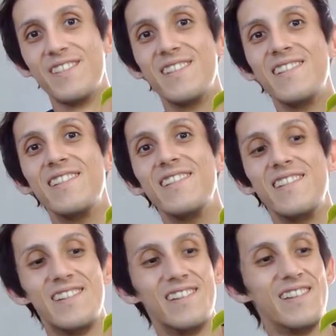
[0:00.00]

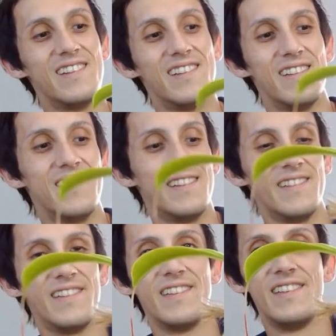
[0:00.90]

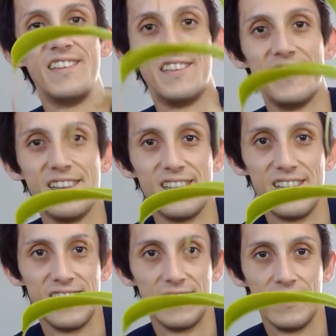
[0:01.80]

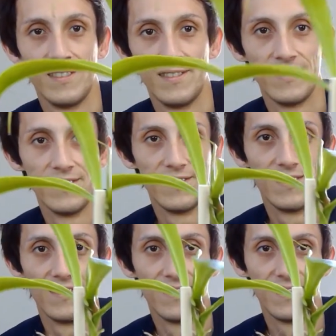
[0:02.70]

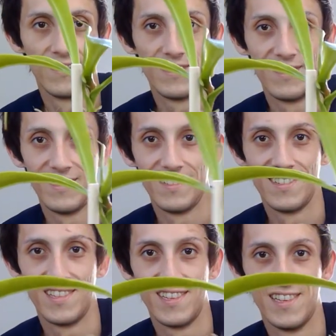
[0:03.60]

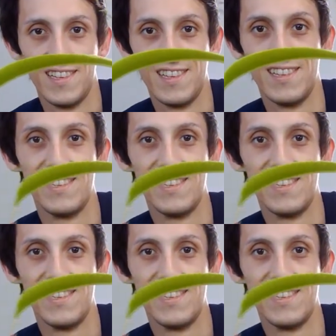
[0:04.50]
[no speech]